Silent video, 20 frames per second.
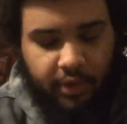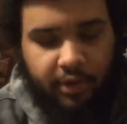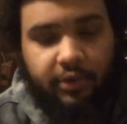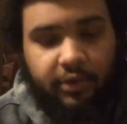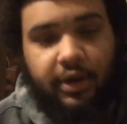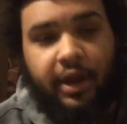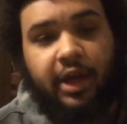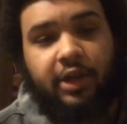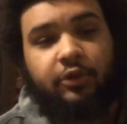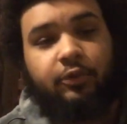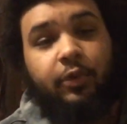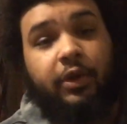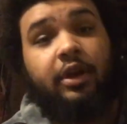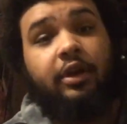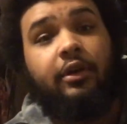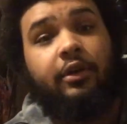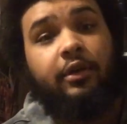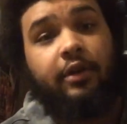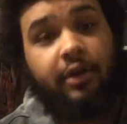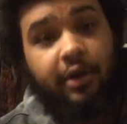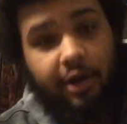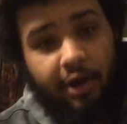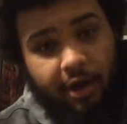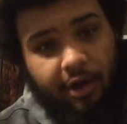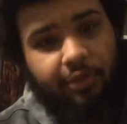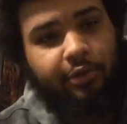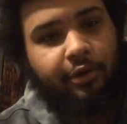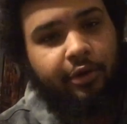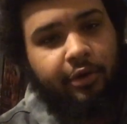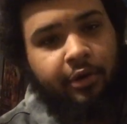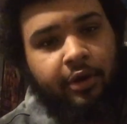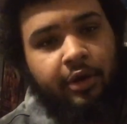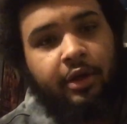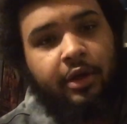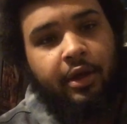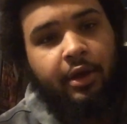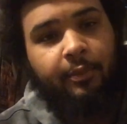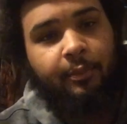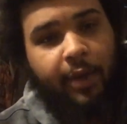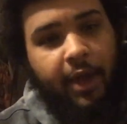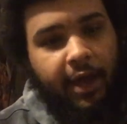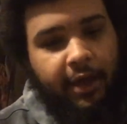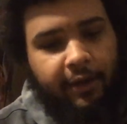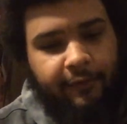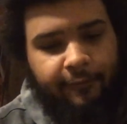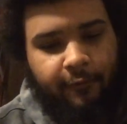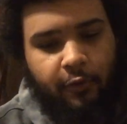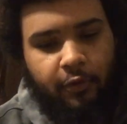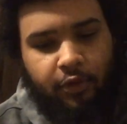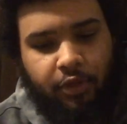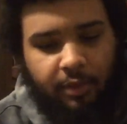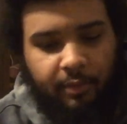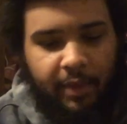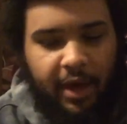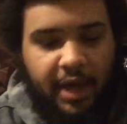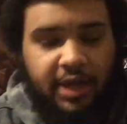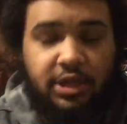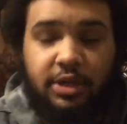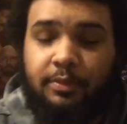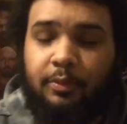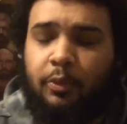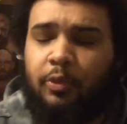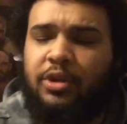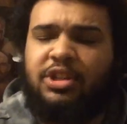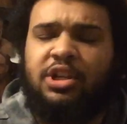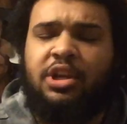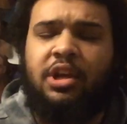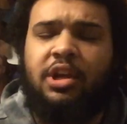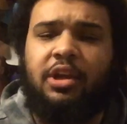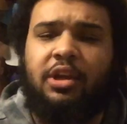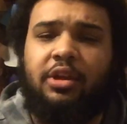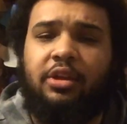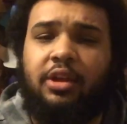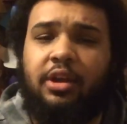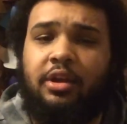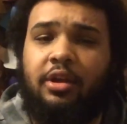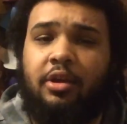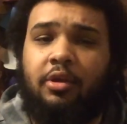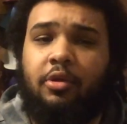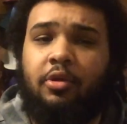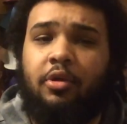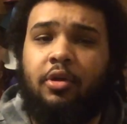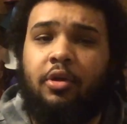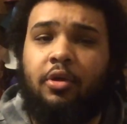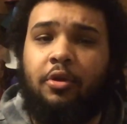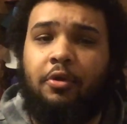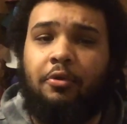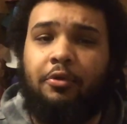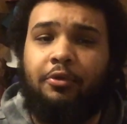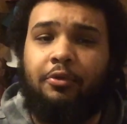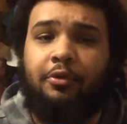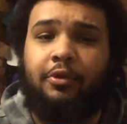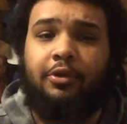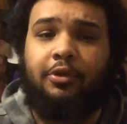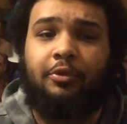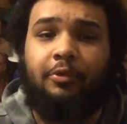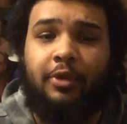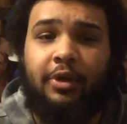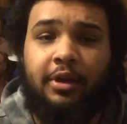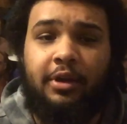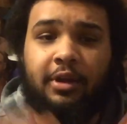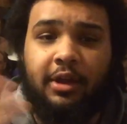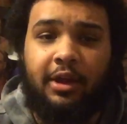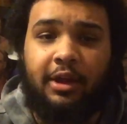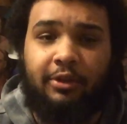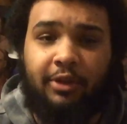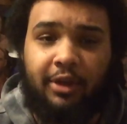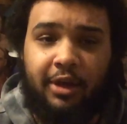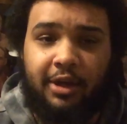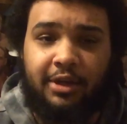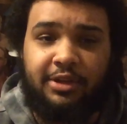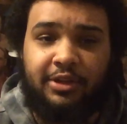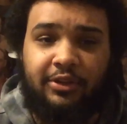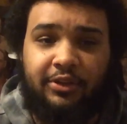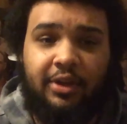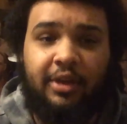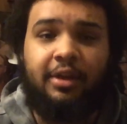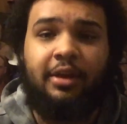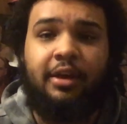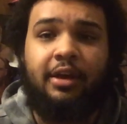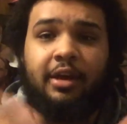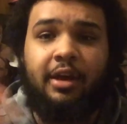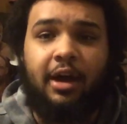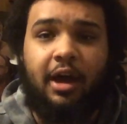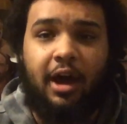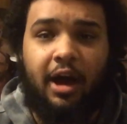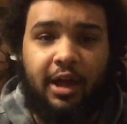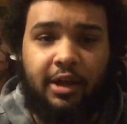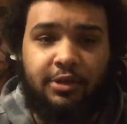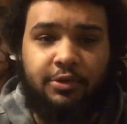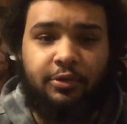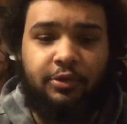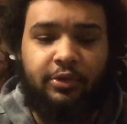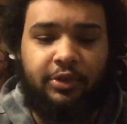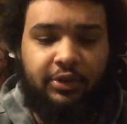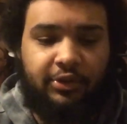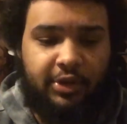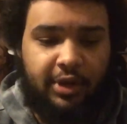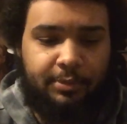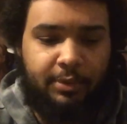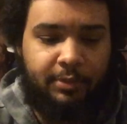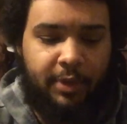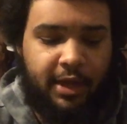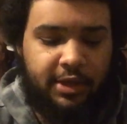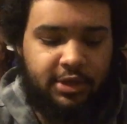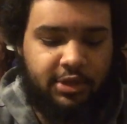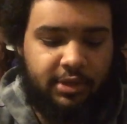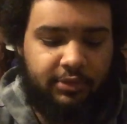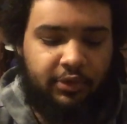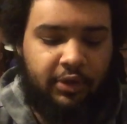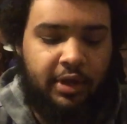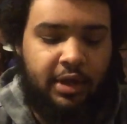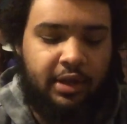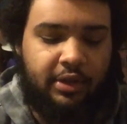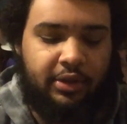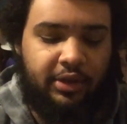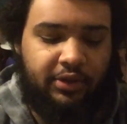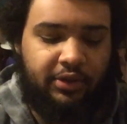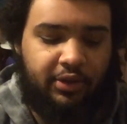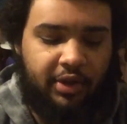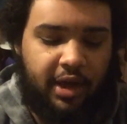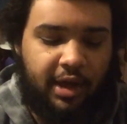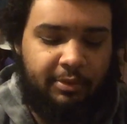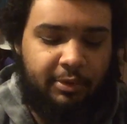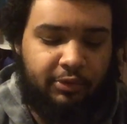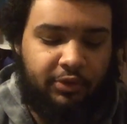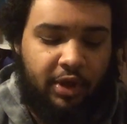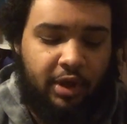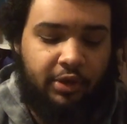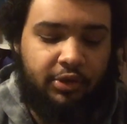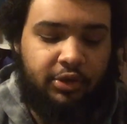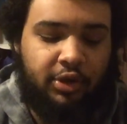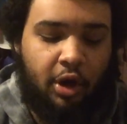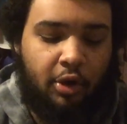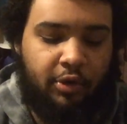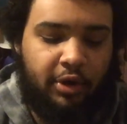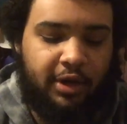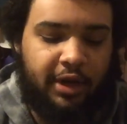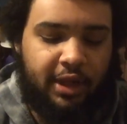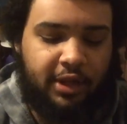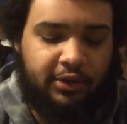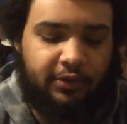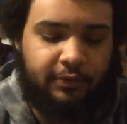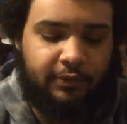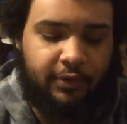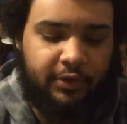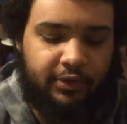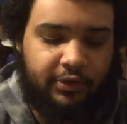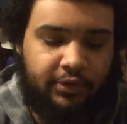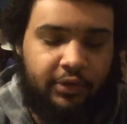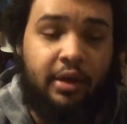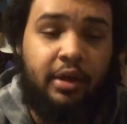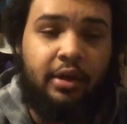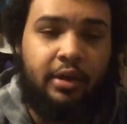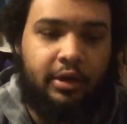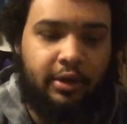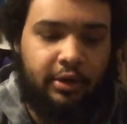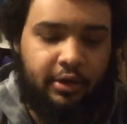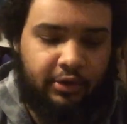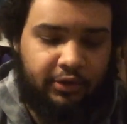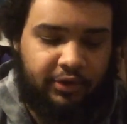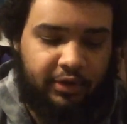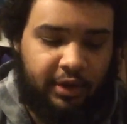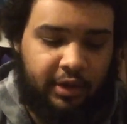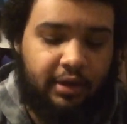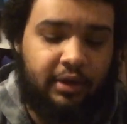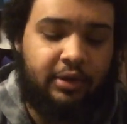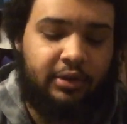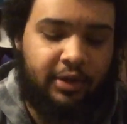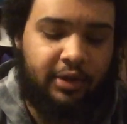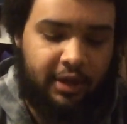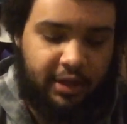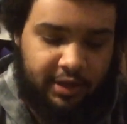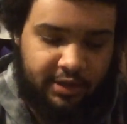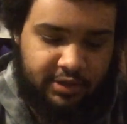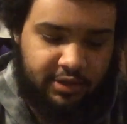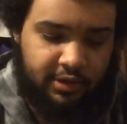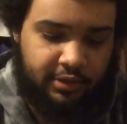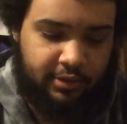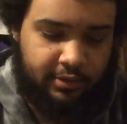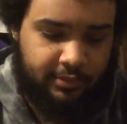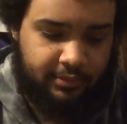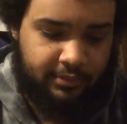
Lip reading: Next, we get another back and forth matchup, which you didn't know who was going to win, and like I just said, I enjoy these type of matchups. This time it was Tony Nese versus Konosuke Takeshita.